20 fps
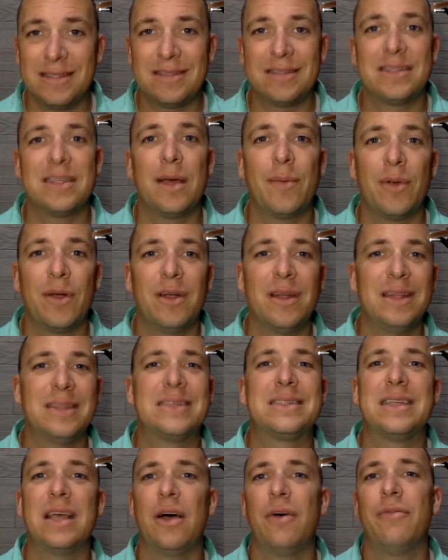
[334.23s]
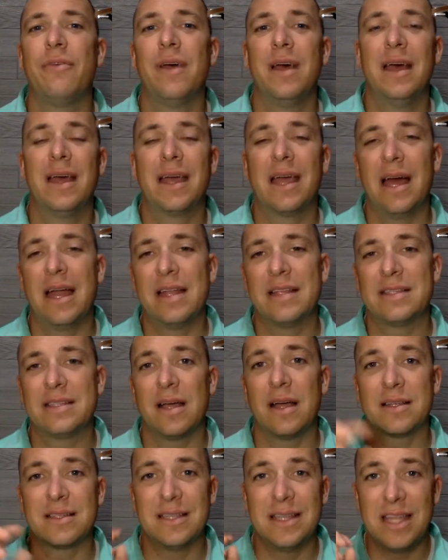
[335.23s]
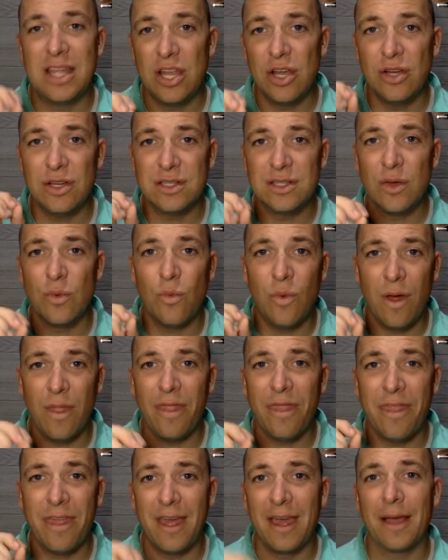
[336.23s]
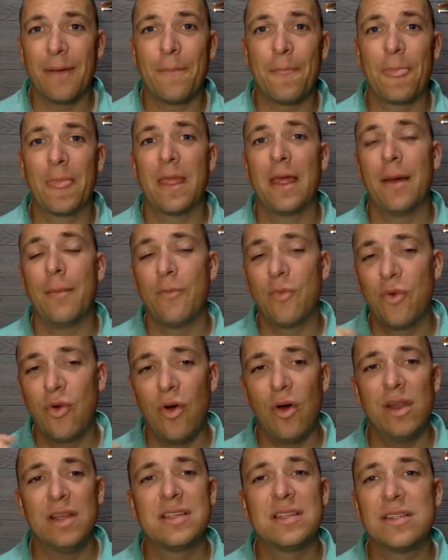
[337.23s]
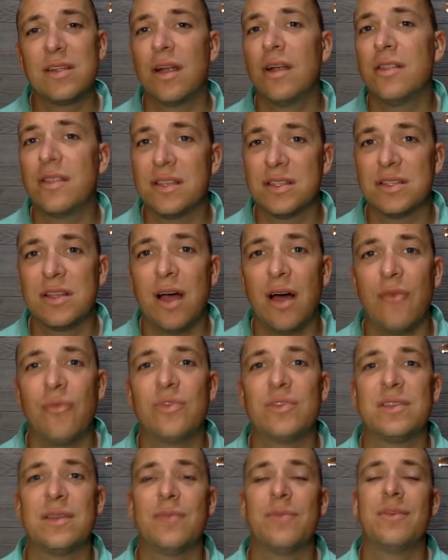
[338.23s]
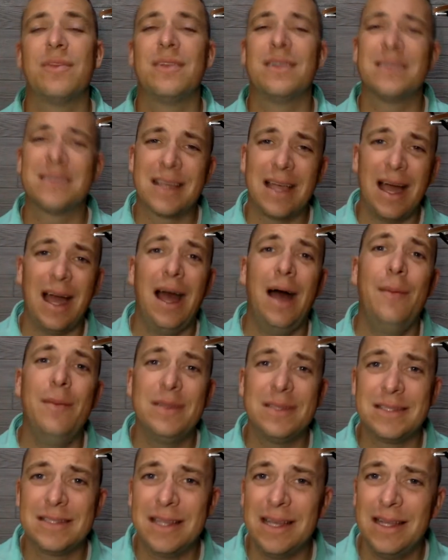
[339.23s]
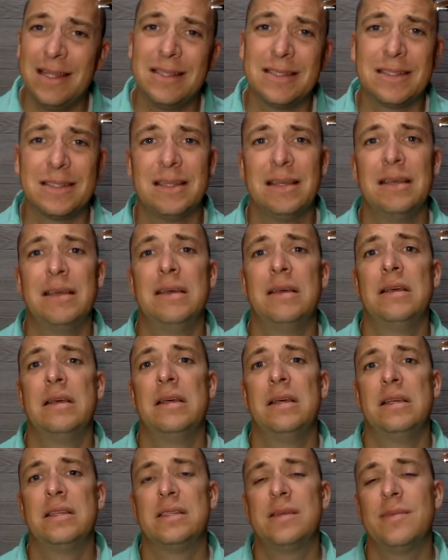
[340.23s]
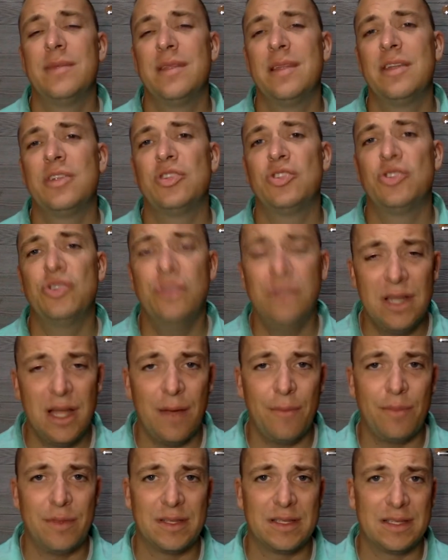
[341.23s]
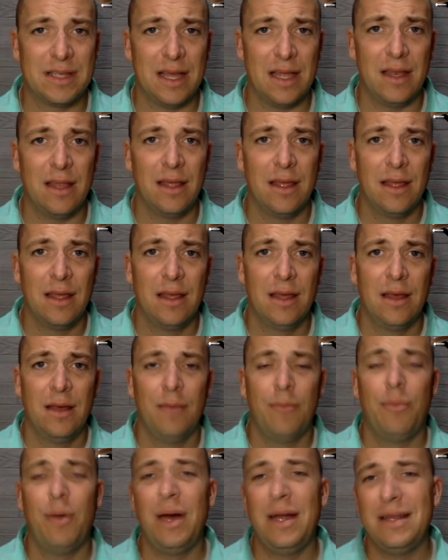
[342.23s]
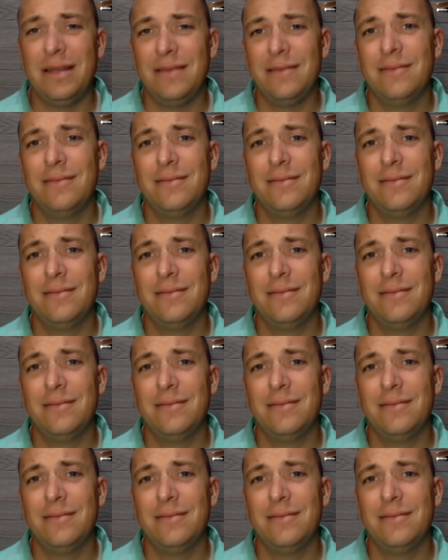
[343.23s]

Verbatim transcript: summer itself kind of sucks. And here's the one thing. I'm going to start this off with something that is common sense, something that should not be said, but